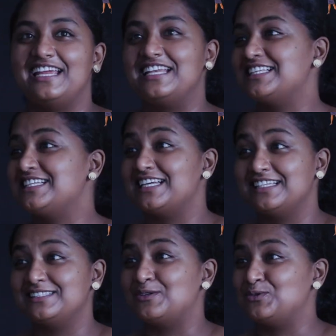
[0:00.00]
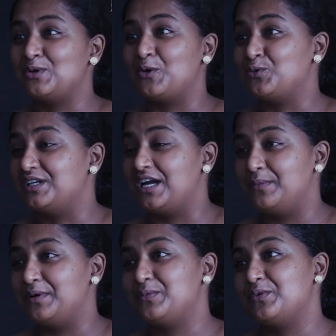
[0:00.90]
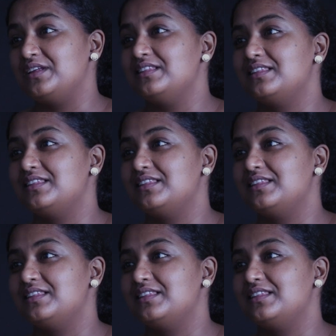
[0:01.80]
anything else I could come up with,